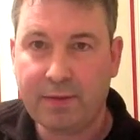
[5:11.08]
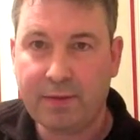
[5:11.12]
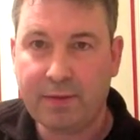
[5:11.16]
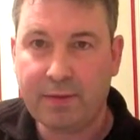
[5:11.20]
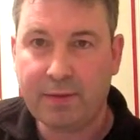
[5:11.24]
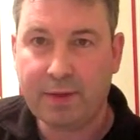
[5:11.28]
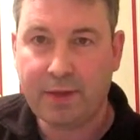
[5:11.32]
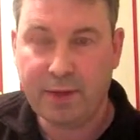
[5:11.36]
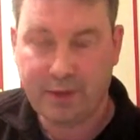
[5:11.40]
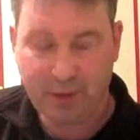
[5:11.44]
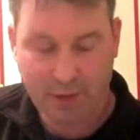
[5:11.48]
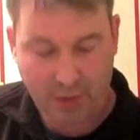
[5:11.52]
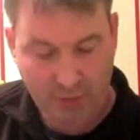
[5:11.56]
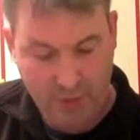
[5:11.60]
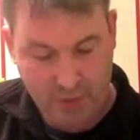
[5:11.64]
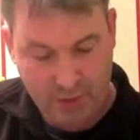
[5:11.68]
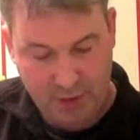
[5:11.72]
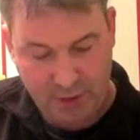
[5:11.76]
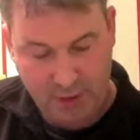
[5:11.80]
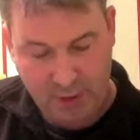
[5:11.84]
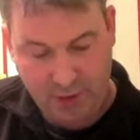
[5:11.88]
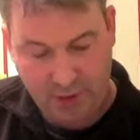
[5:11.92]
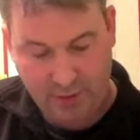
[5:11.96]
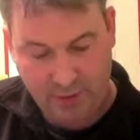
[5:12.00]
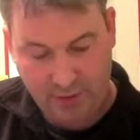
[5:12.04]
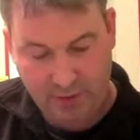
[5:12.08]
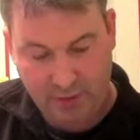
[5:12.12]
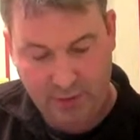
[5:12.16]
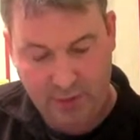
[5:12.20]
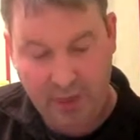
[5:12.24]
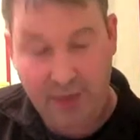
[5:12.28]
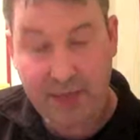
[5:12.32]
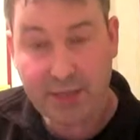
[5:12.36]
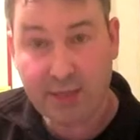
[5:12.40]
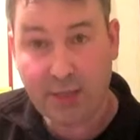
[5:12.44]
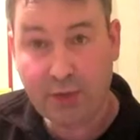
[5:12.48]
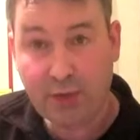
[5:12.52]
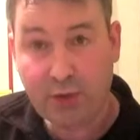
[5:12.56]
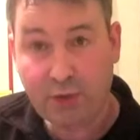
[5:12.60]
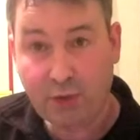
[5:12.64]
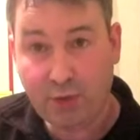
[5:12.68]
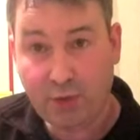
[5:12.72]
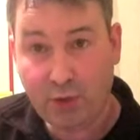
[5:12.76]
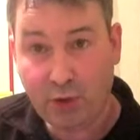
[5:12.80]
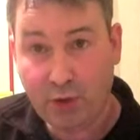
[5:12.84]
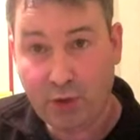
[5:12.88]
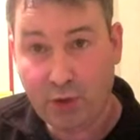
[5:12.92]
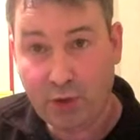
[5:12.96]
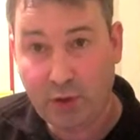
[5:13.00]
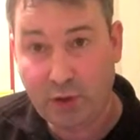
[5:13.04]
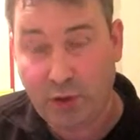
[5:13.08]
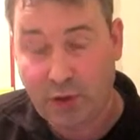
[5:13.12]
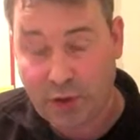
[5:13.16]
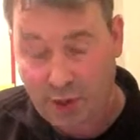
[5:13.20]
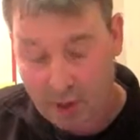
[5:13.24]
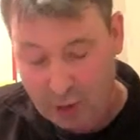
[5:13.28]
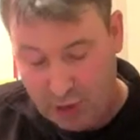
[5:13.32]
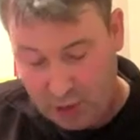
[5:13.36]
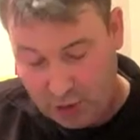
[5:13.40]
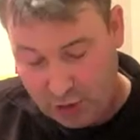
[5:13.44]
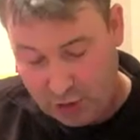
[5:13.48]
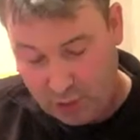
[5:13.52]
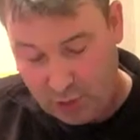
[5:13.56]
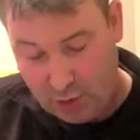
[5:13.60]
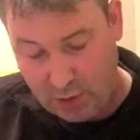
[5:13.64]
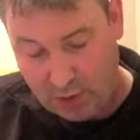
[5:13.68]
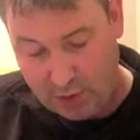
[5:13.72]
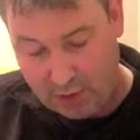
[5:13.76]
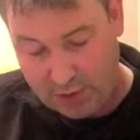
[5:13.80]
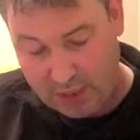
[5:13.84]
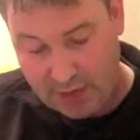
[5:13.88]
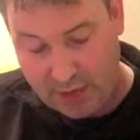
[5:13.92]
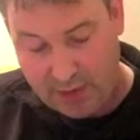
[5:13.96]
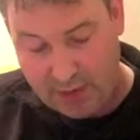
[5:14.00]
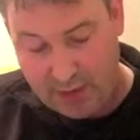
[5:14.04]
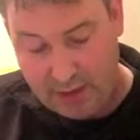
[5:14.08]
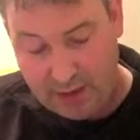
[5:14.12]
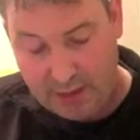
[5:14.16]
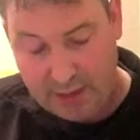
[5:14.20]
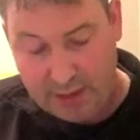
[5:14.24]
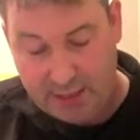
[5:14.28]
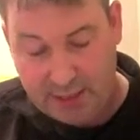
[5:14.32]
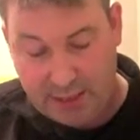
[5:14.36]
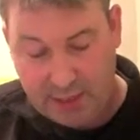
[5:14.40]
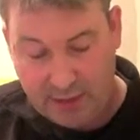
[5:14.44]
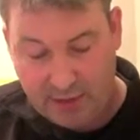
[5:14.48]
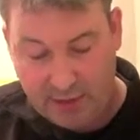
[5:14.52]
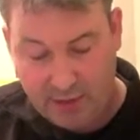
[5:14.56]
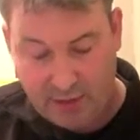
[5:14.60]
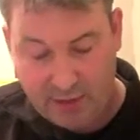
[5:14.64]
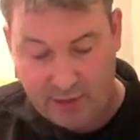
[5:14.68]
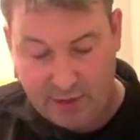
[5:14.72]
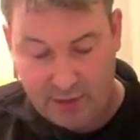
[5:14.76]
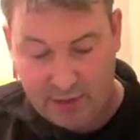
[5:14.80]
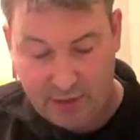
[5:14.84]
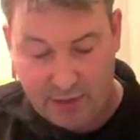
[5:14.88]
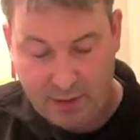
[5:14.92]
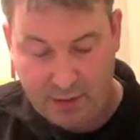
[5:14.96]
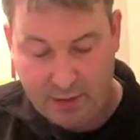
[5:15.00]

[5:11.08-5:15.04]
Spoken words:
that note and have A sus4. So altogether, instead of having